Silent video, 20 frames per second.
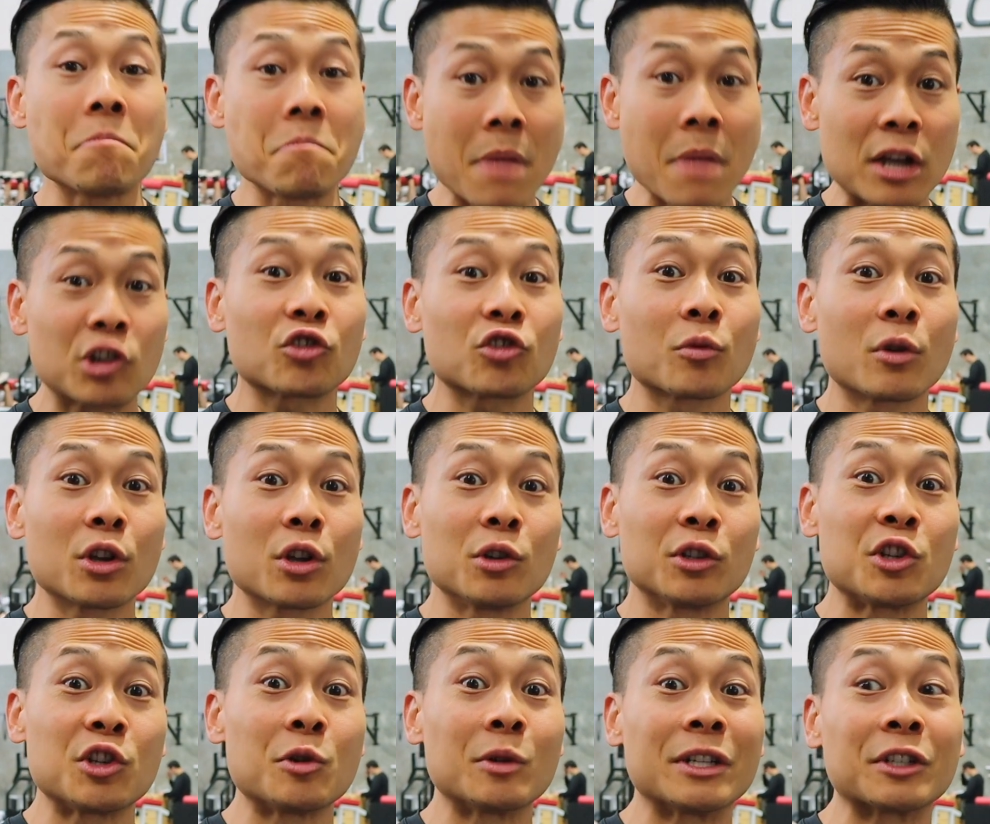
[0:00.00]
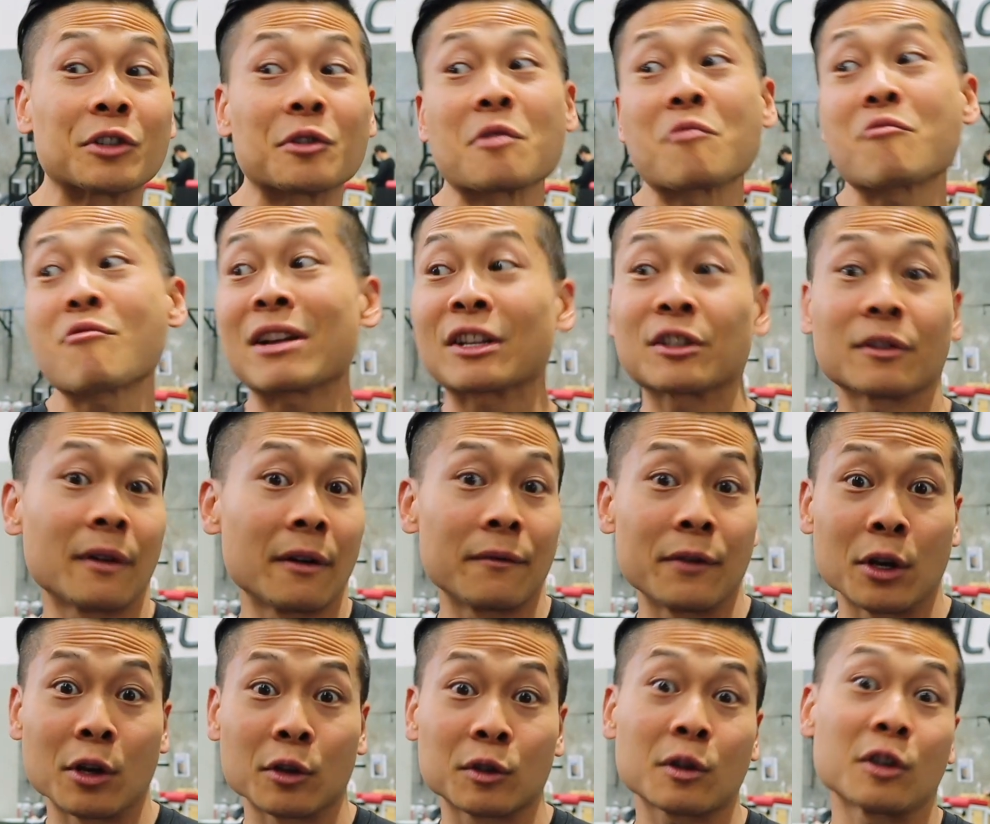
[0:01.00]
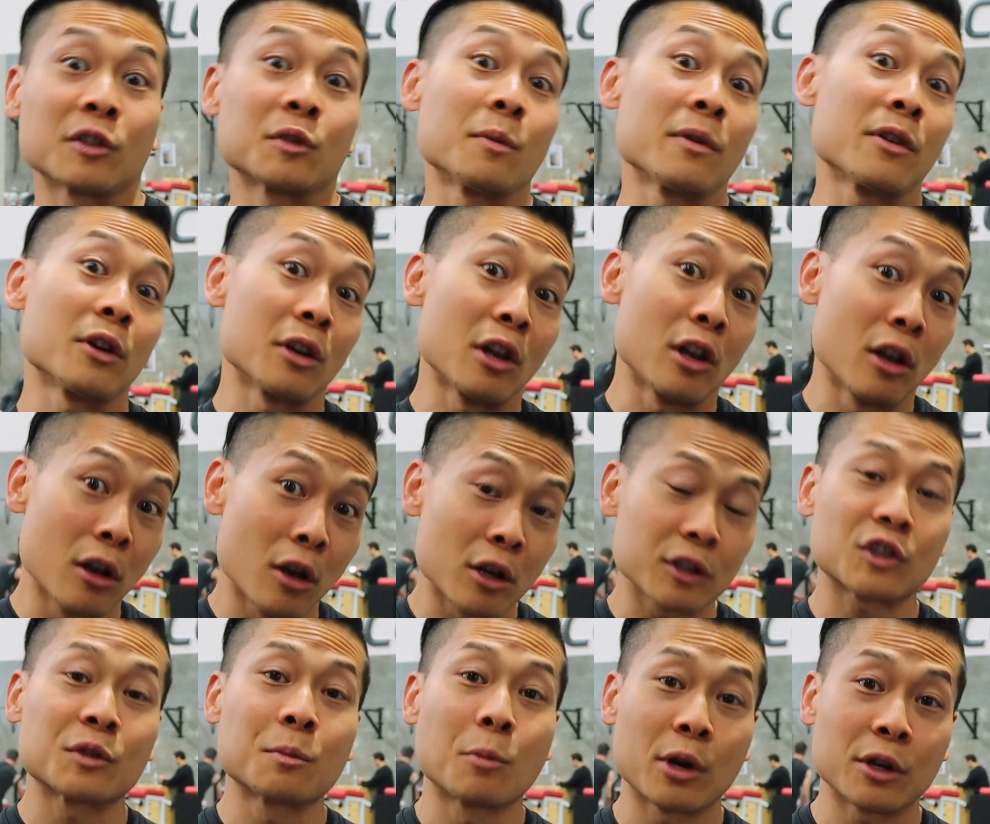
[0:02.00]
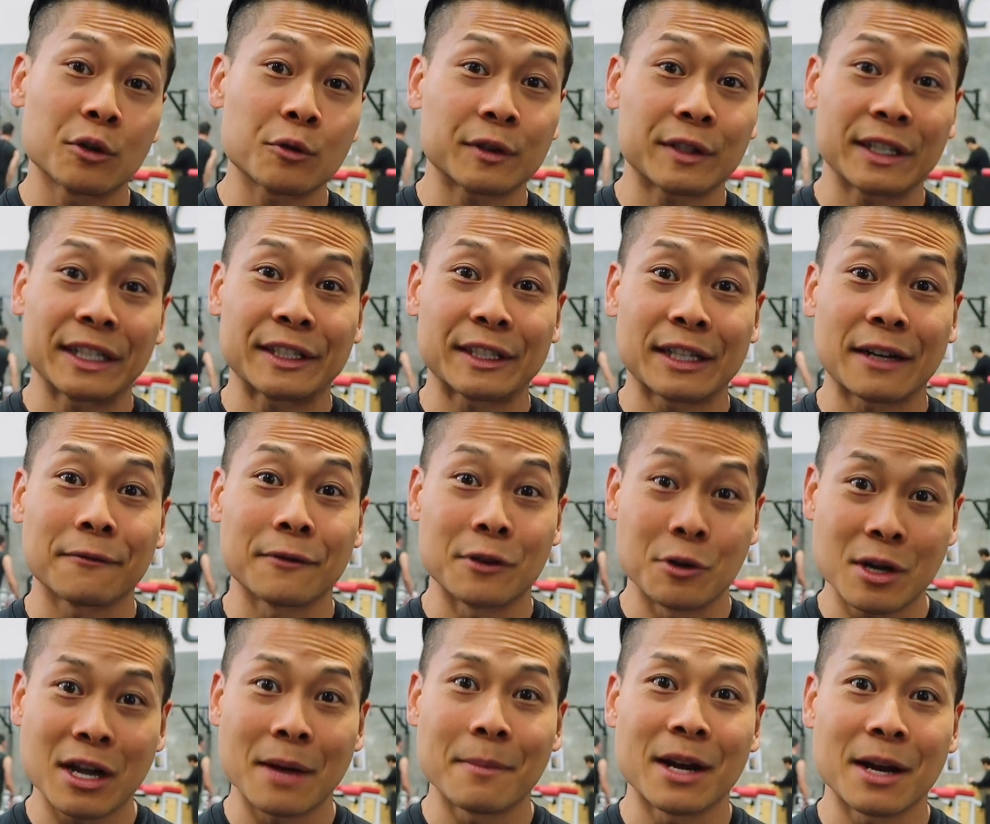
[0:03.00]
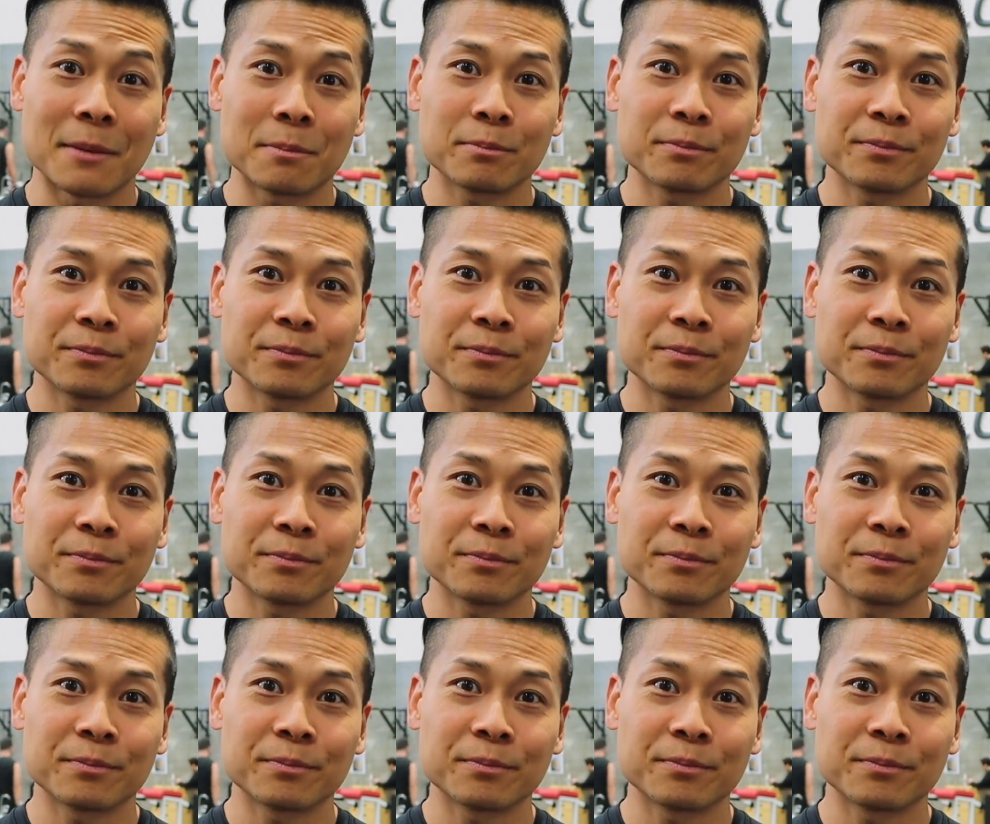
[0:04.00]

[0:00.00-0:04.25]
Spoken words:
make sure you tune into the rest of our videos because we've got lots more interesting stuff for you coming up.